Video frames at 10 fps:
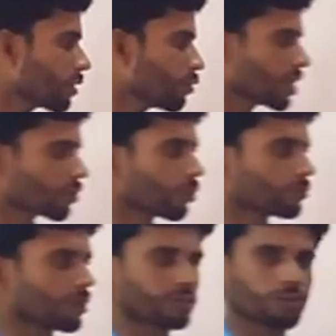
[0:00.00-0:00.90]
which are
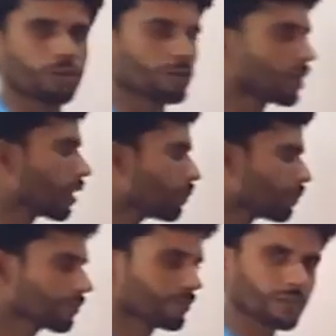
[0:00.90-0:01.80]
consonants, or
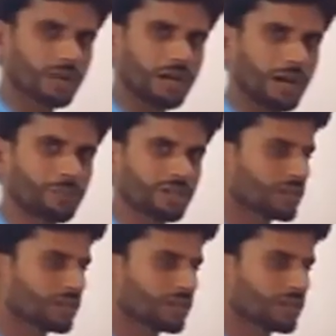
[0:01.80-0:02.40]
I mean